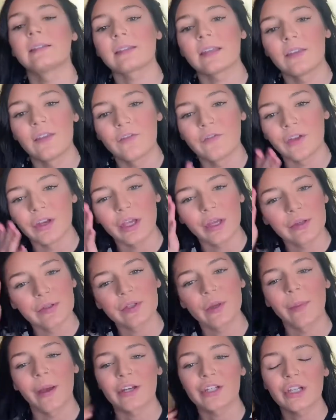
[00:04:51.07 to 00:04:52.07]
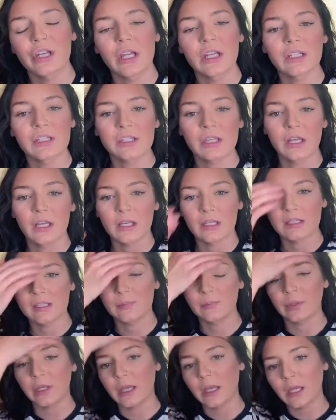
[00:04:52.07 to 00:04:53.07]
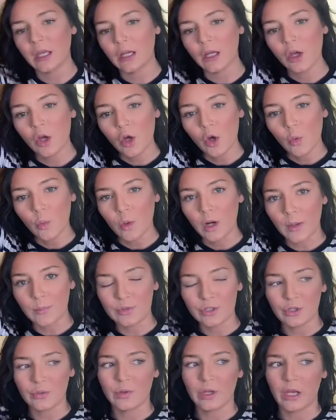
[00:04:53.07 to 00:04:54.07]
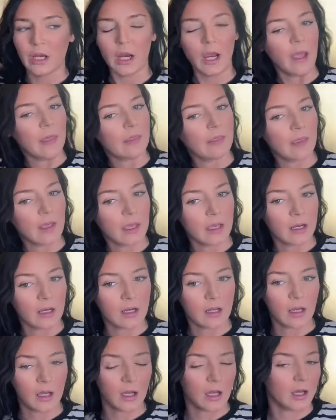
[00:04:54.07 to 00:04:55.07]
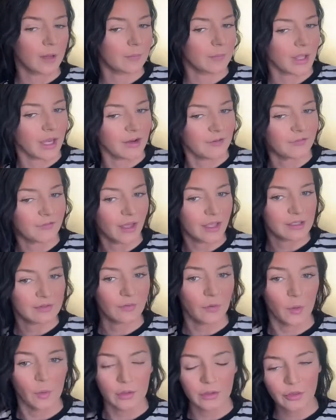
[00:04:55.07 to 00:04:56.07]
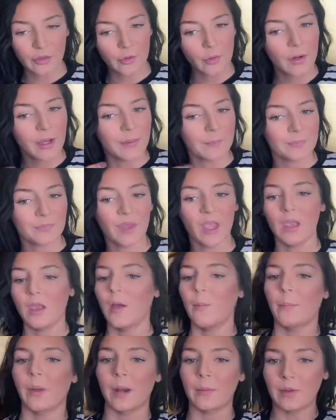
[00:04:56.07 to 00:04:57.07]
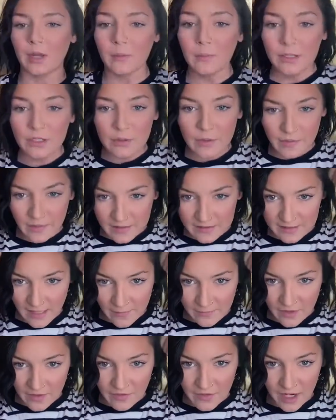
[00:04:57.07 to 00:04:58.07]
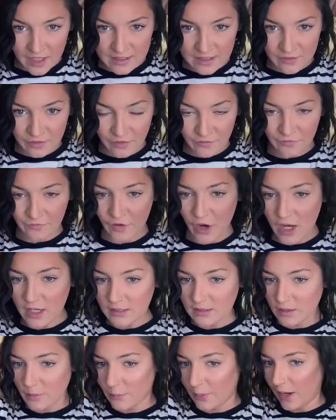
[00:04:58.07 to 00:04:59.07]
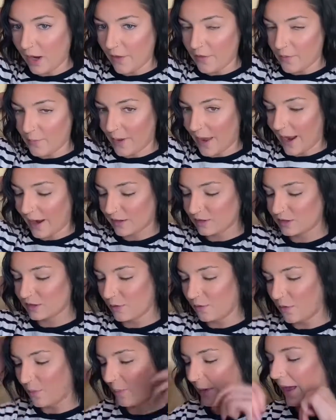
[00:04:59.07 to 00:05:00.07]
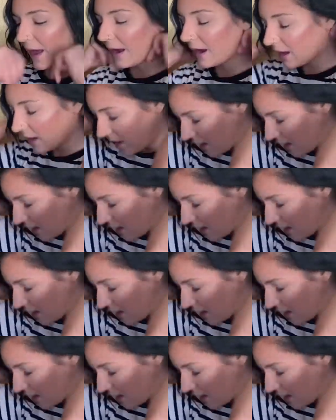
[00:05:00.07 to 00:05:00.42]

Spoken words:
in the video, so I'm actually just going to explain what I'm doing and then kind of fast forward through it. But I'm going to be doing the same thing that I did in the front, but on the back. So the back,